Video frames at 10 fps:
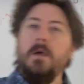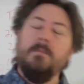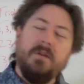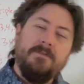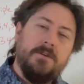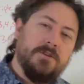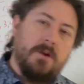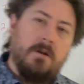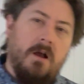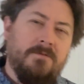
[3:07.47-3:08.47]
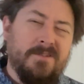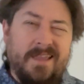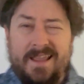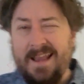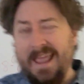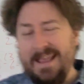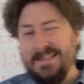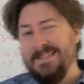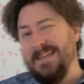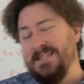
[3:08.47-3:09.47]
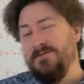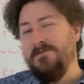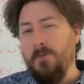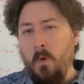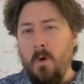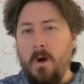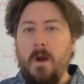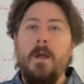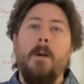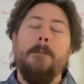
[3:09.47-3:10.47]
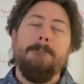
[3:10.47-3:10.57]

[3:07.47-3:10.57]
But if you start off with like an 8-6-4,